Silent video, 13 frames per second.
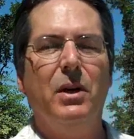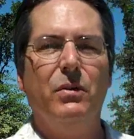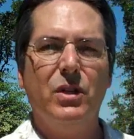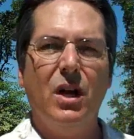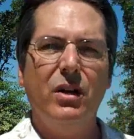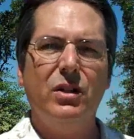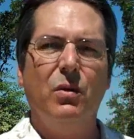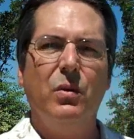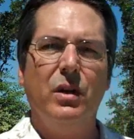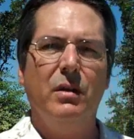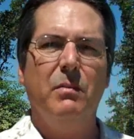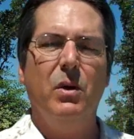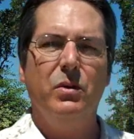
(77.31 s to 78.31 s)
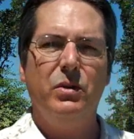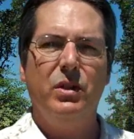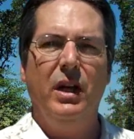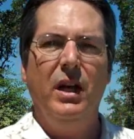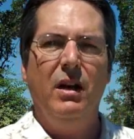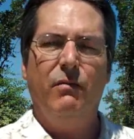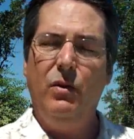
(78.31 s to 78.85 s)
but it was also one of the
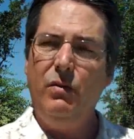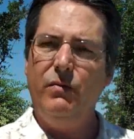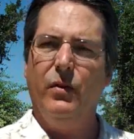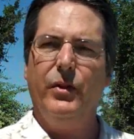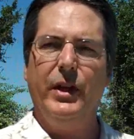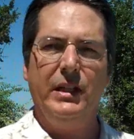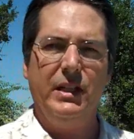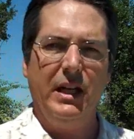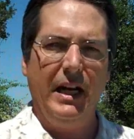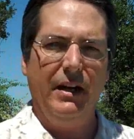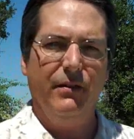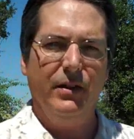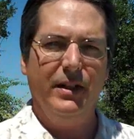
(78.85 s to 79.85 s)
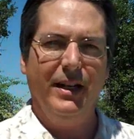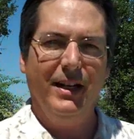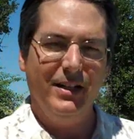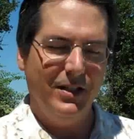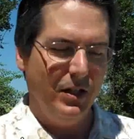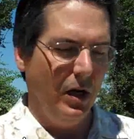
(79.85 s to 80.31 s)
most fruitful things that I ever did.